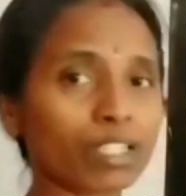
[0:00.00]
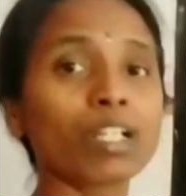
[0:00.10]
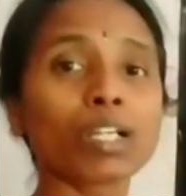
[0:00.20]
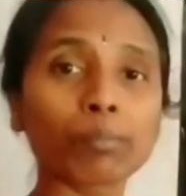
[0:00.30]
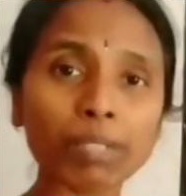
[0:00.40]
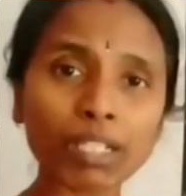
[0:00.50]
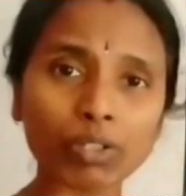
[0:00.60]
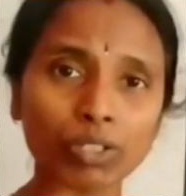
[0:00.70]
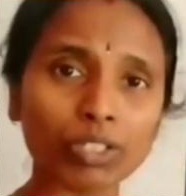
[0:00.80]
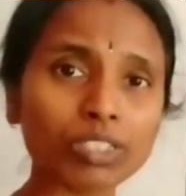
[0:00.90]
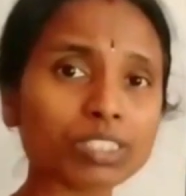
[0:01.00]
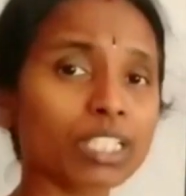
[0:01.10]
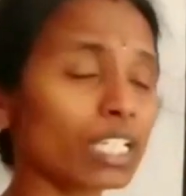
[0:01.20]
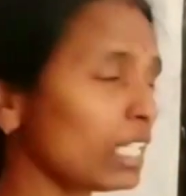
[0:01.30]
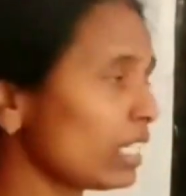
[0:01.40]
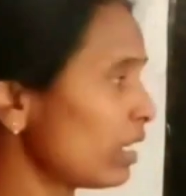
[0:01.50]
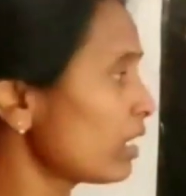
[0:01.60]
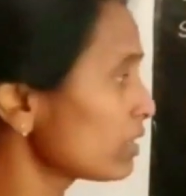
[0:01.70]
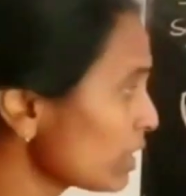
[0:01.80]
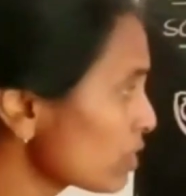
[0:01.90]
Because here
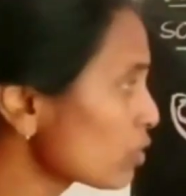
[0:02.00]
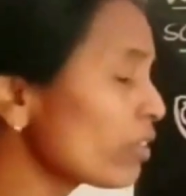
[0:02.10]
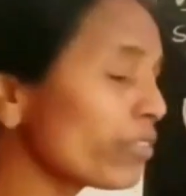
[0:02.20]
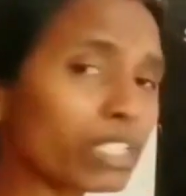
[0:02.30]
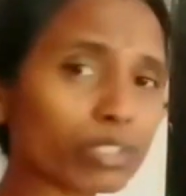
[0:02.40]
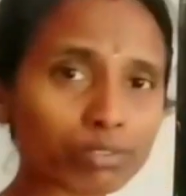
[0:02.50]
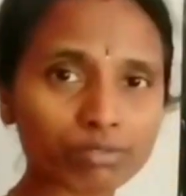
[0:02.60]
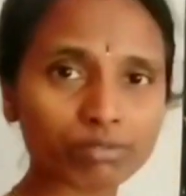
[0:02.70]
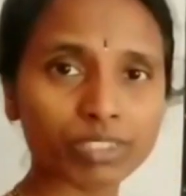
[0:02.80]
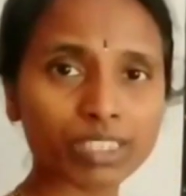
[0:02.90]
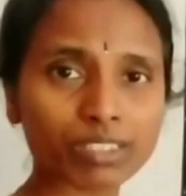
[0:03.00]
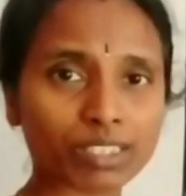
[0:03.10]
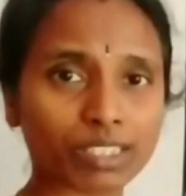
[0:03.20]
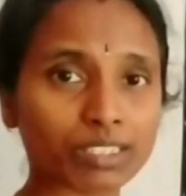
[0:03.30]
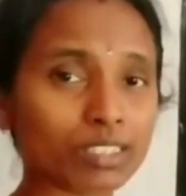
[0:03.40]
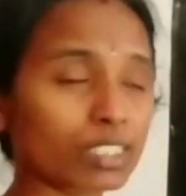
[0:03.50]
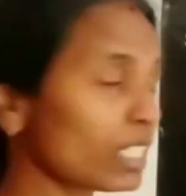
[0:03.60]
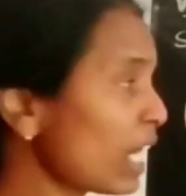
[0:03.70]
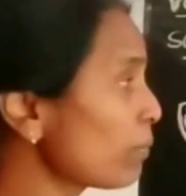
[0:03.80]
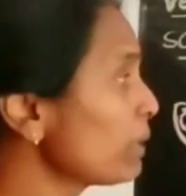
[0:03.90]
just now we discussed that
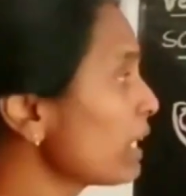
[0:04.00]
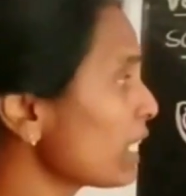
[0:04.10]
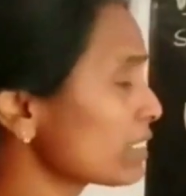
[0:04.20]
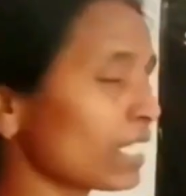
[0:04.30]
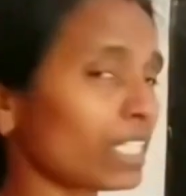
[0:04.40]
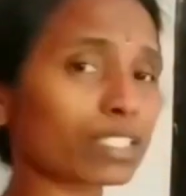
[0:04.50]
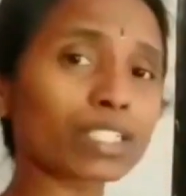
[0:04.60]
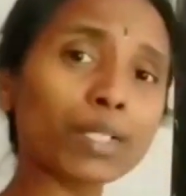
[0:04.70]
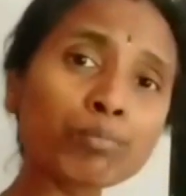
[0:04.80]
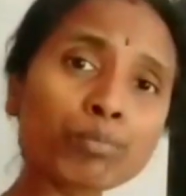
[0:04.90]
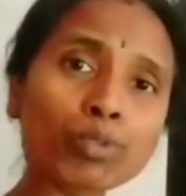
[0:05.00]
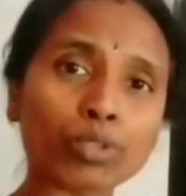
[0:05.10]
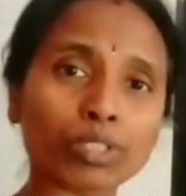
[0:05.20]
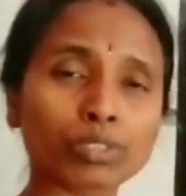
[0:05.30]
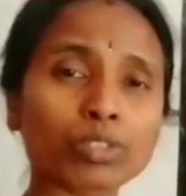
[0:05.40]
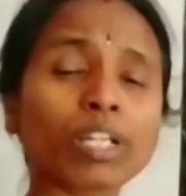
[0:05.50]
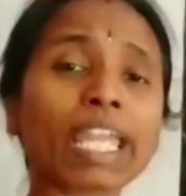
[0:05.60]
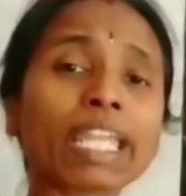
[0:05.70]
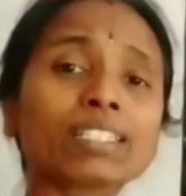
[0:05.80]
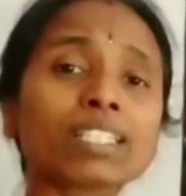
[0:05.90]
Abhi has collected more. So
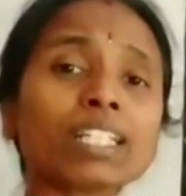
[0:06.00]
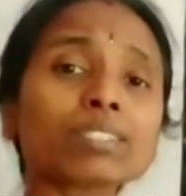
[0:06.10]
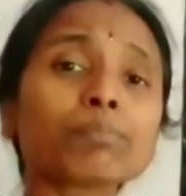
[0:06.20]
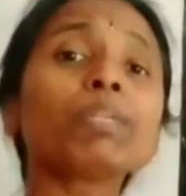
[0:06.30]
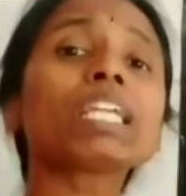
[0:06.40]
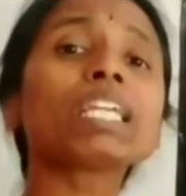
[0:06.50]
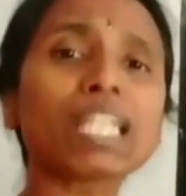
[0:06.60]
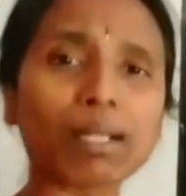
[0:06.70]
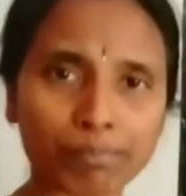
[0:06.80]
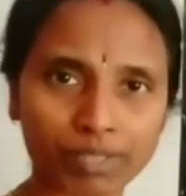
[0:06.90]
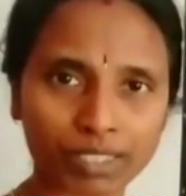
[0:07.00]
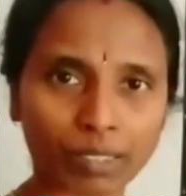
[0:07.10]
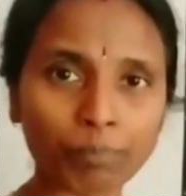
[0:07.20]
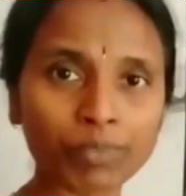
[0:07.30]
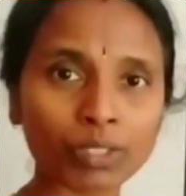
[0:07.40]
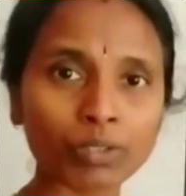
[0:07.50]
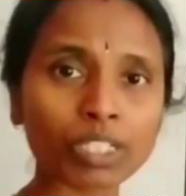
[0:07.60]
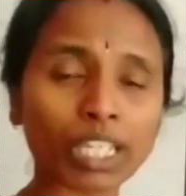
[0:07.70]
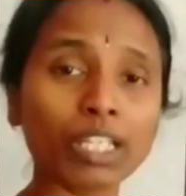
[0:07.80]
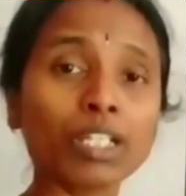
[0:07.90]
8 is big number.
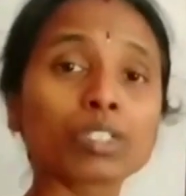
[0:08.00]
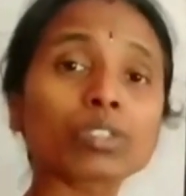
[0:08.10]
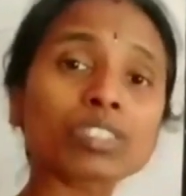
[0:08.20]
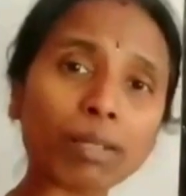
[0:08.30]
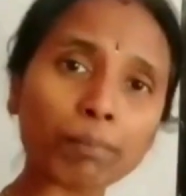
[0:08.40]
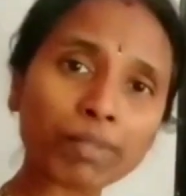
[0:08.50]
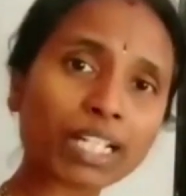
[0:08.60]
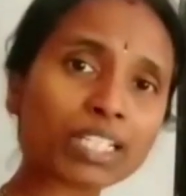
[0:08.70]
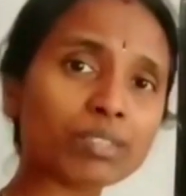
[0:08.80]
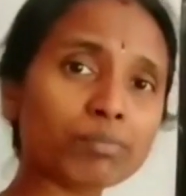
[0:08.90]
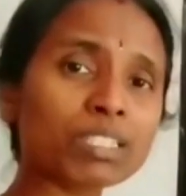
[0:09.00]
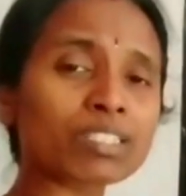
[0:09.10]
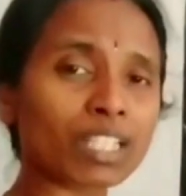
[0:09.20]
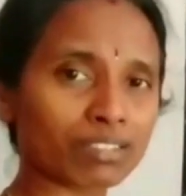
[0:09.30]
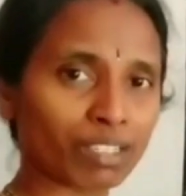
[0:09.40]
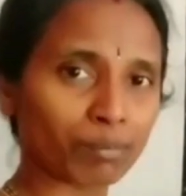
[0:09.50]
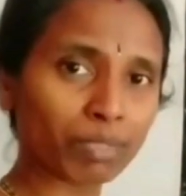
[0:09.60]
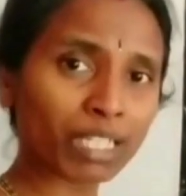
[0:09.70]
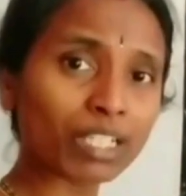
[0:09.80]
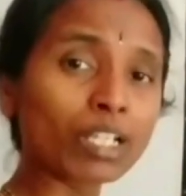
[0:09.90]
Okay. So subtraction means nothing but
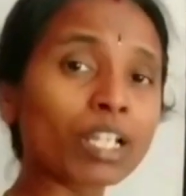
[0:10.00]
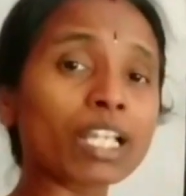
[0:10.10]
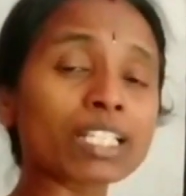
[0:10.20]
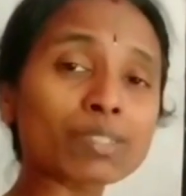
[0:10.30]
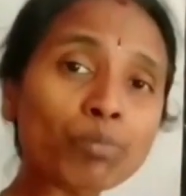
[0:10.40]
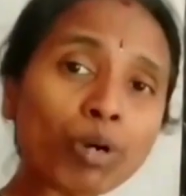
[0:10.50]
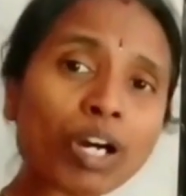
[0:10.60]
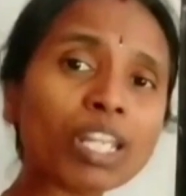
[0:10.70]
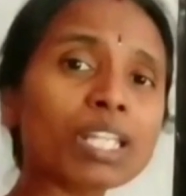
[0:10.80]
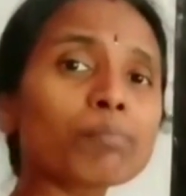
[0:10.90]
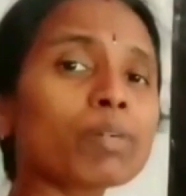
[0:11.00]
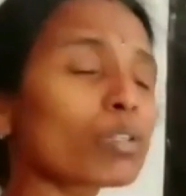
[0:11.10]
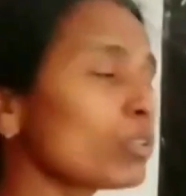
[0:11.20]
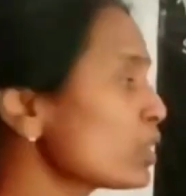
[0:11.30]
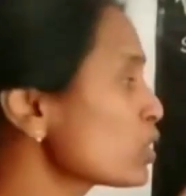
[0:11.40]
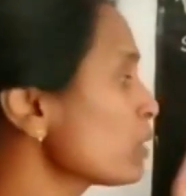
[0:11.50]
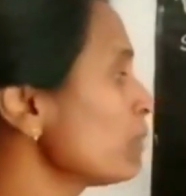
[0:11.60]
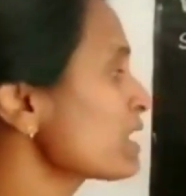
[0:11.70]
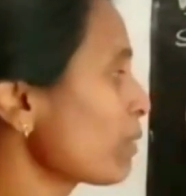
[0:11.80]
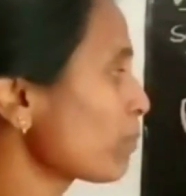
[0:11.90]
a small number only should be
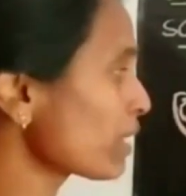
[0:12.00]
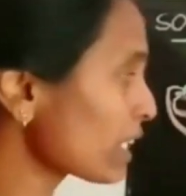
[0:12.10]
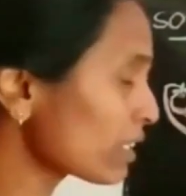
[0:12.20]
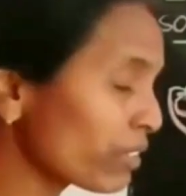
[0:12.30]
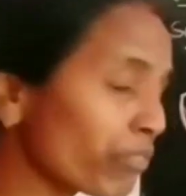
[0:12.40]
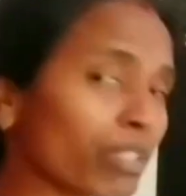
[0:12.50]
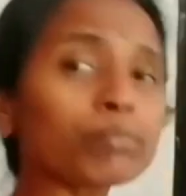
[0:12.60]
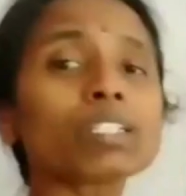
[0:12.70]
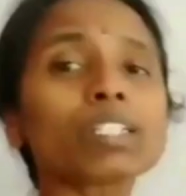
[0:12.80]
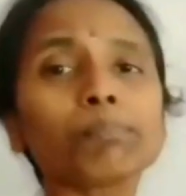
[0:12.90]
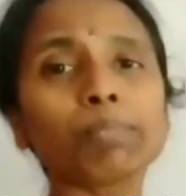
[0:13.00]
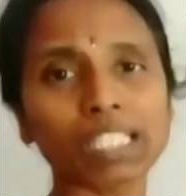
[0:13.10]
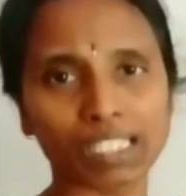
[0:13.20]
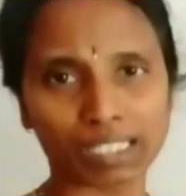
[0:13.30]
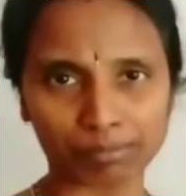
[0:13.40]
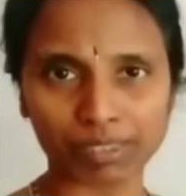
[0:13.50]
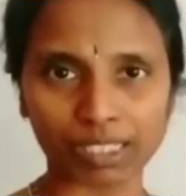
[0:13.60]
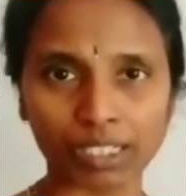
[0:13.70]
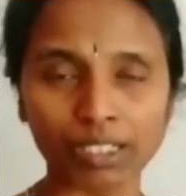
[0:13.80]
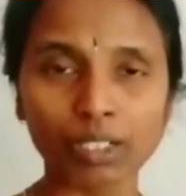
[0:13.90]
subtracted from a big number.
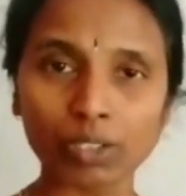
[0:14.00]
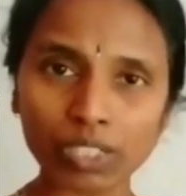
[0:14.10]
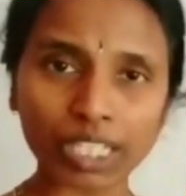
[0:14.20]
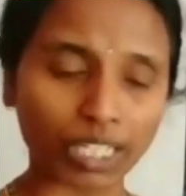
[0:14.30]
Okay.